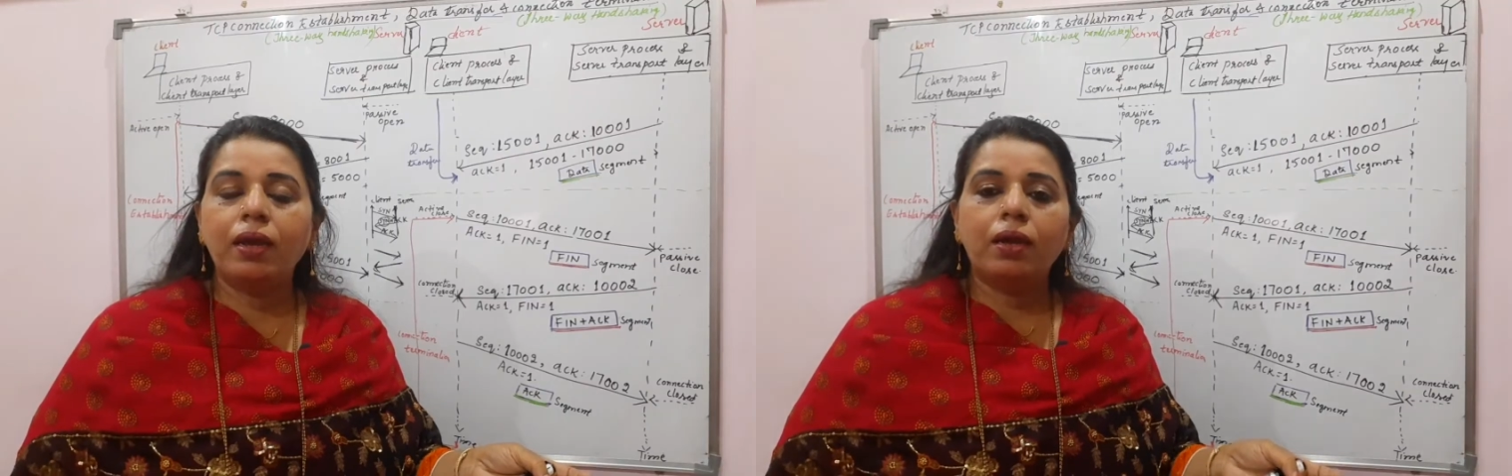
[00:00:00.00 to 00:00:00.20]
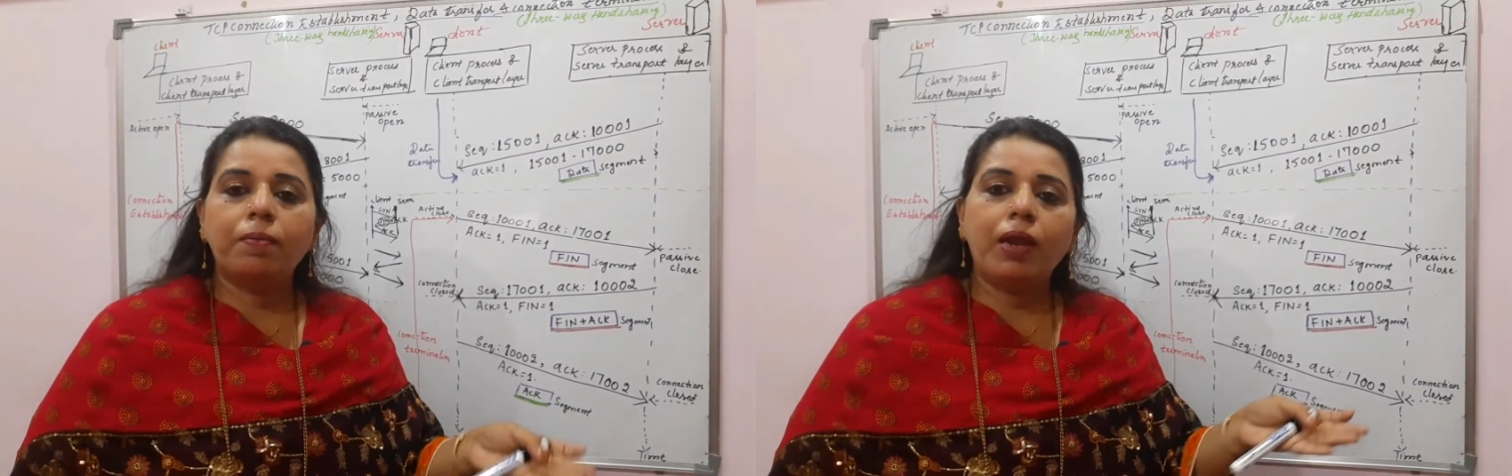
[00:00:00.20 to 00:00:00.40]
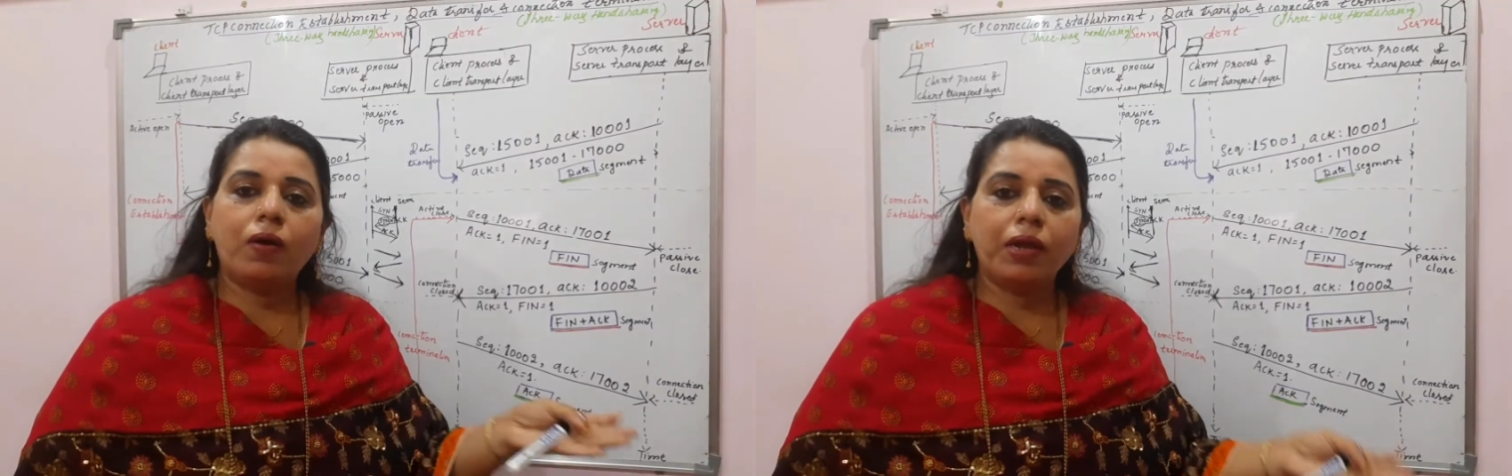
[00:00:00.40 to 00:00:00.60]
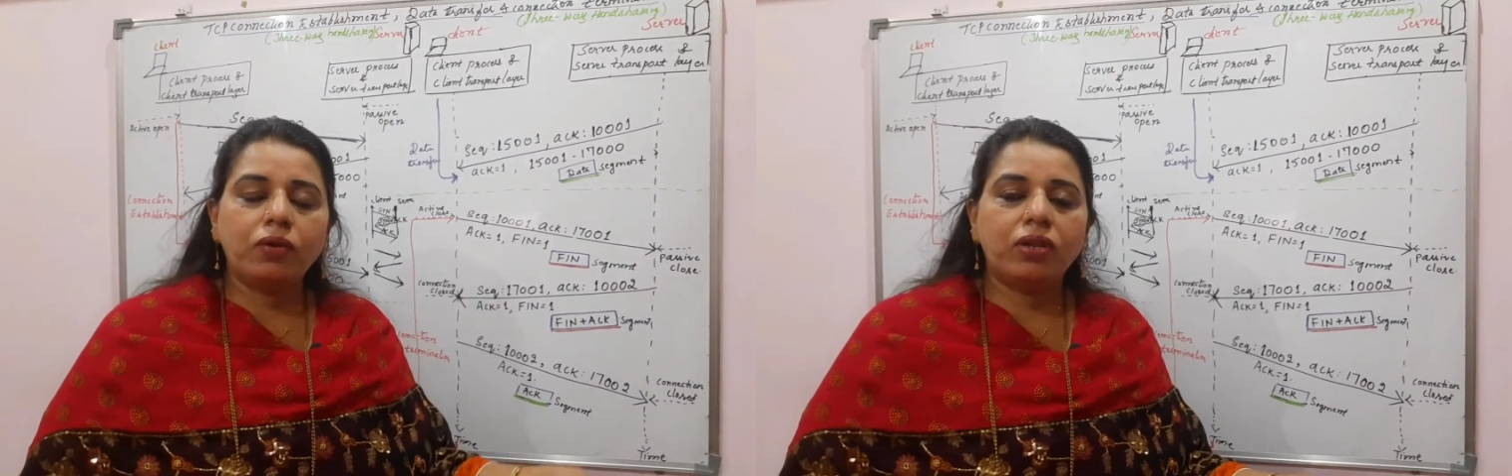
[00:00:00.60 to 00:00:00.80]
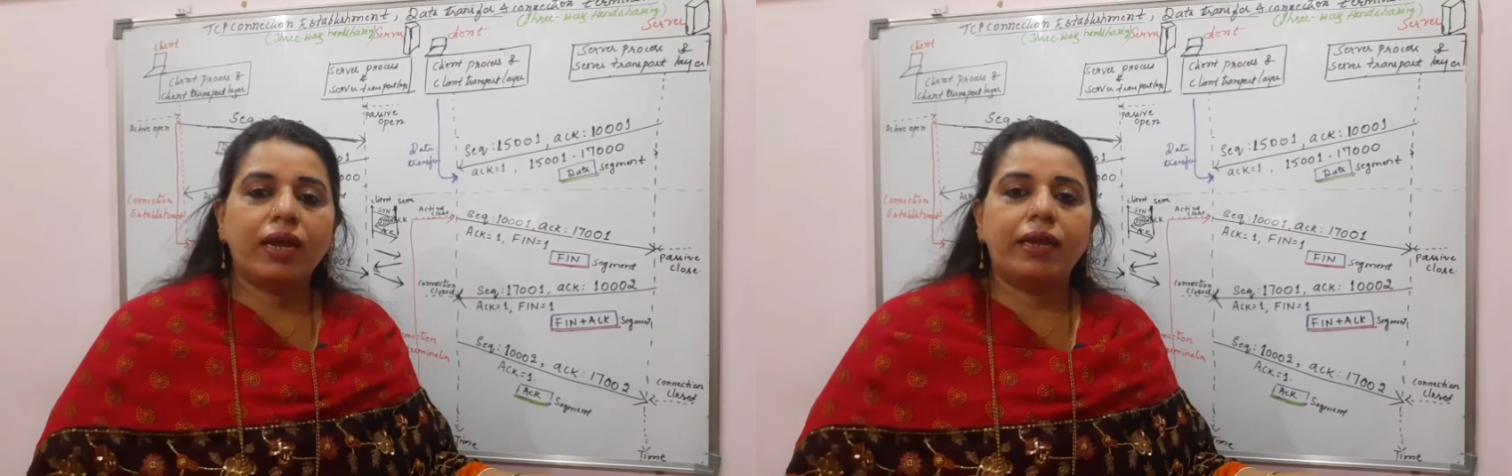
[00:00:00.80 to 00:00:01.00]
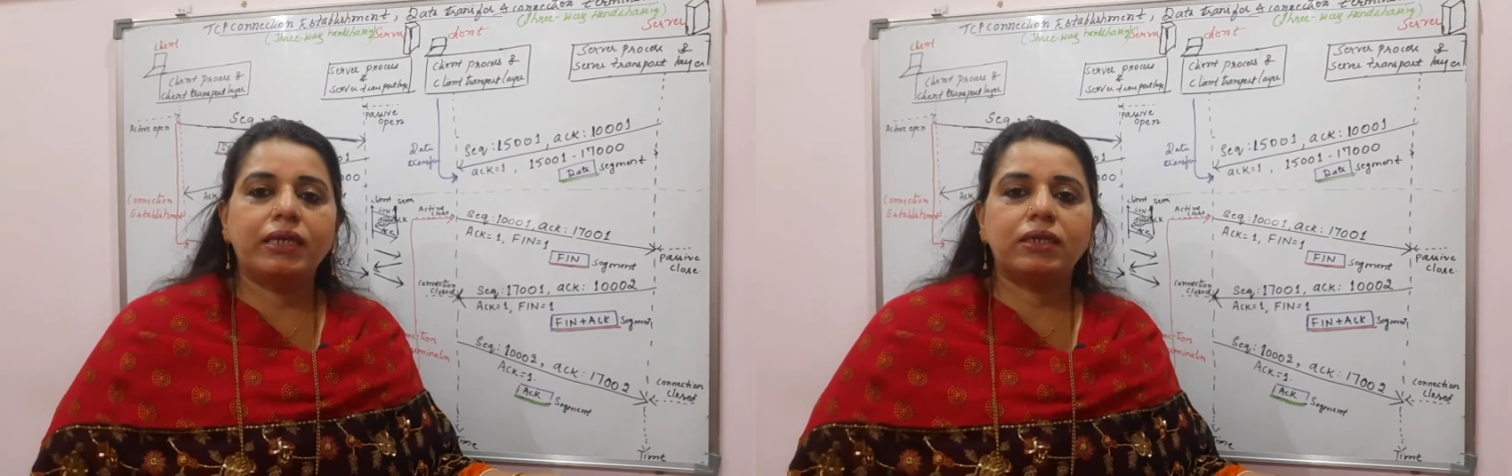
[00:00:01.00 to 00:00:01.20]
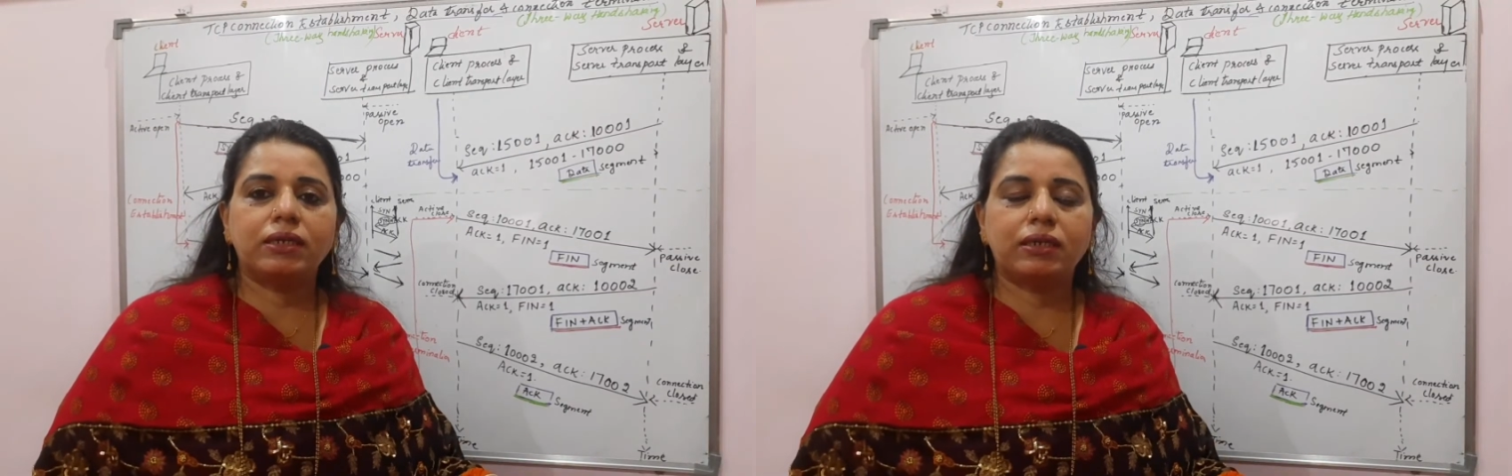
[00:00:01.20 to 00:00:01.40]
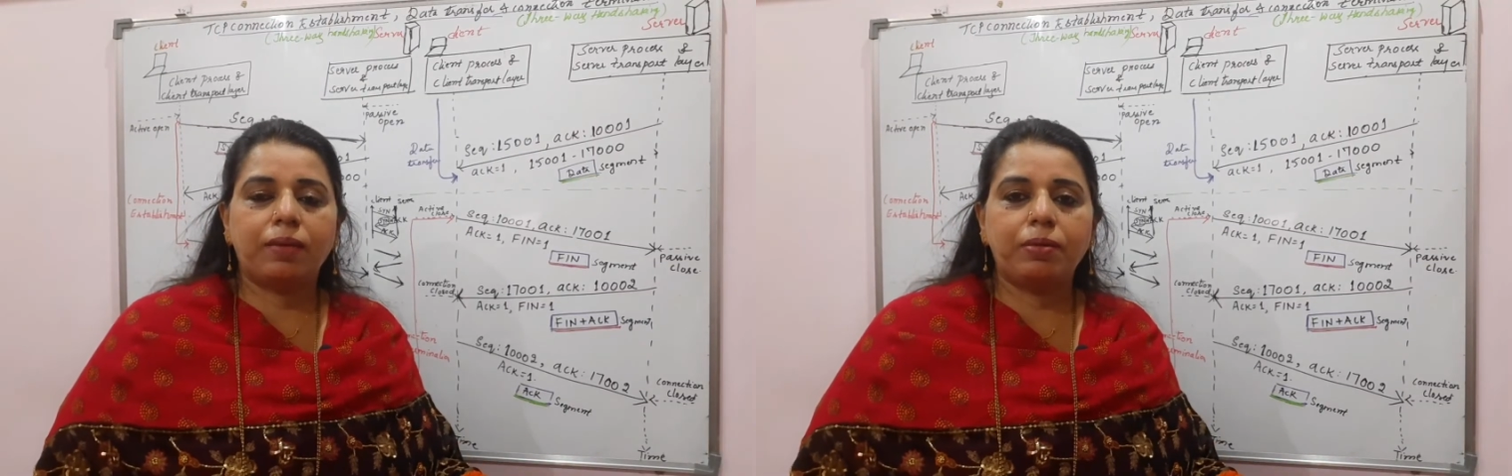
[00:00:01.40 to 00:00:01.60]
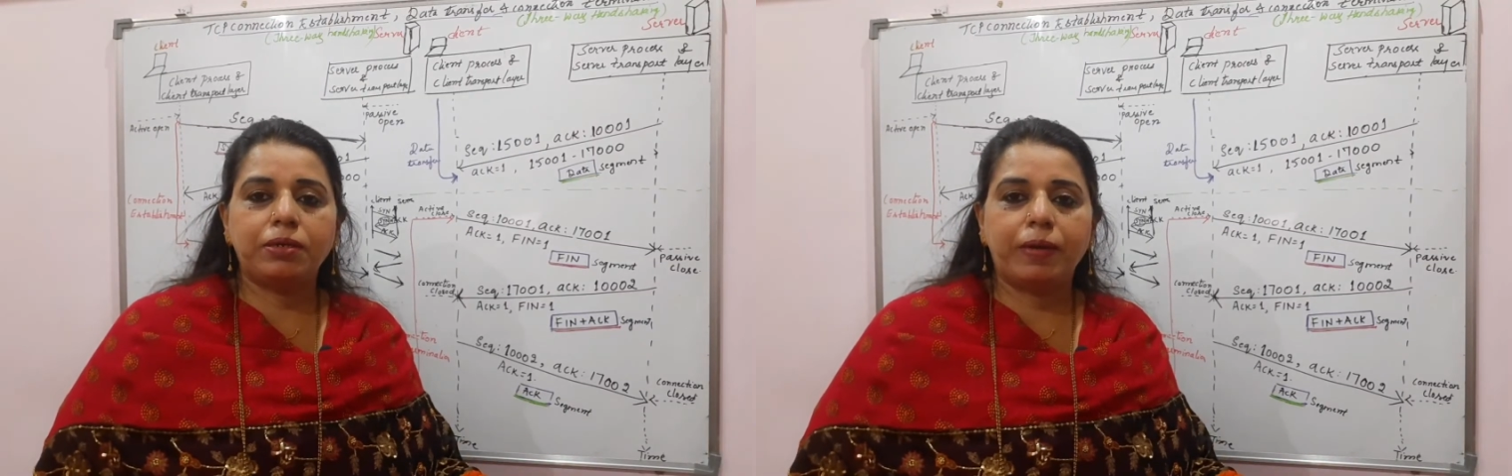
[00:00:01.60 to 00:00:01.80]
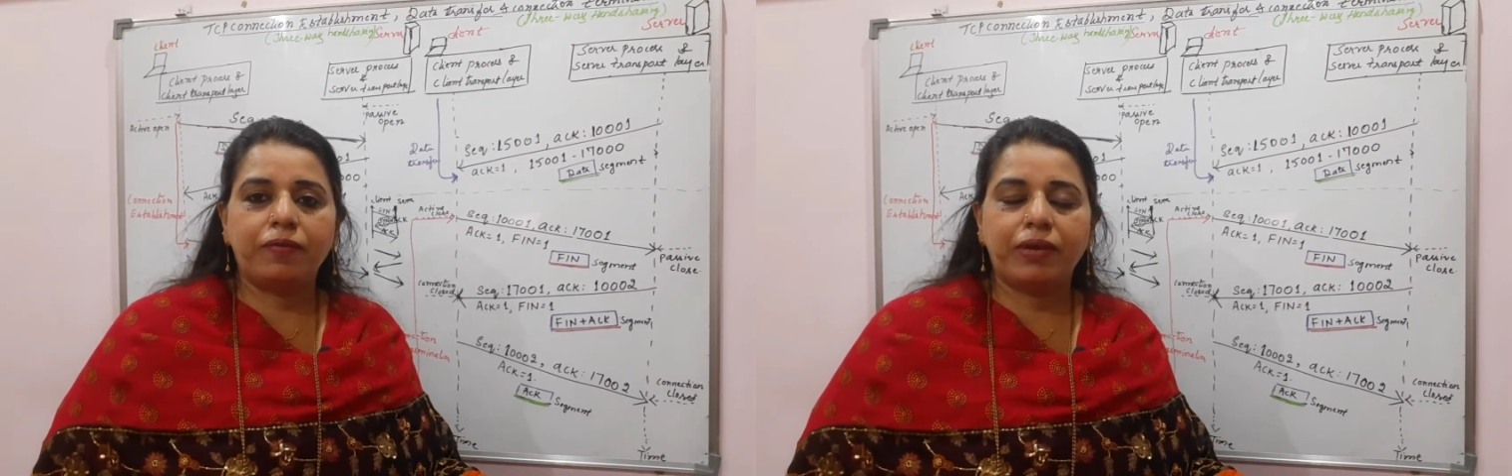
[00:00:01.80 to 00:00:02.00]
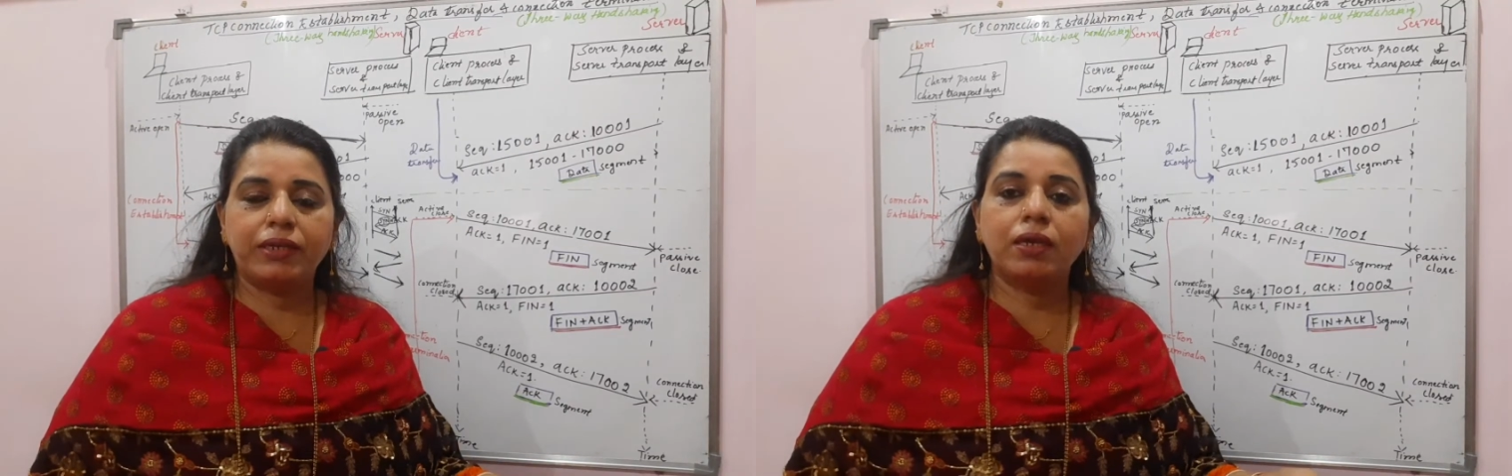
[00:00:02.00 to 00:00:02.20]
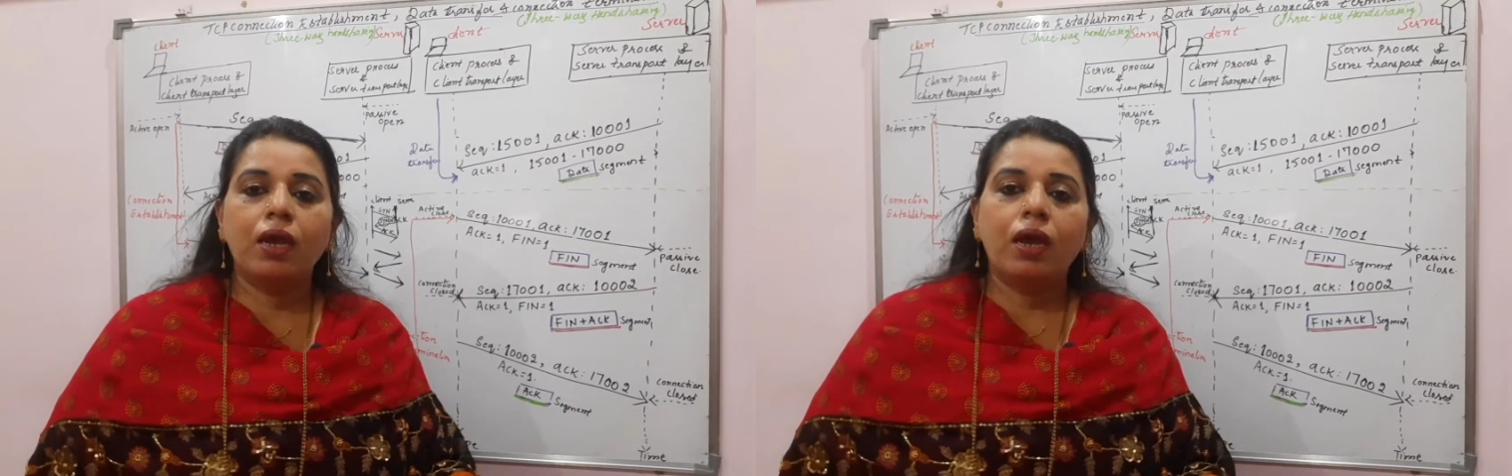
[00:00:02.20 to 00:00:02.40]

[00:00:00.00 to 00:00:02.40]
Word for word: belonging to the connection establishment phase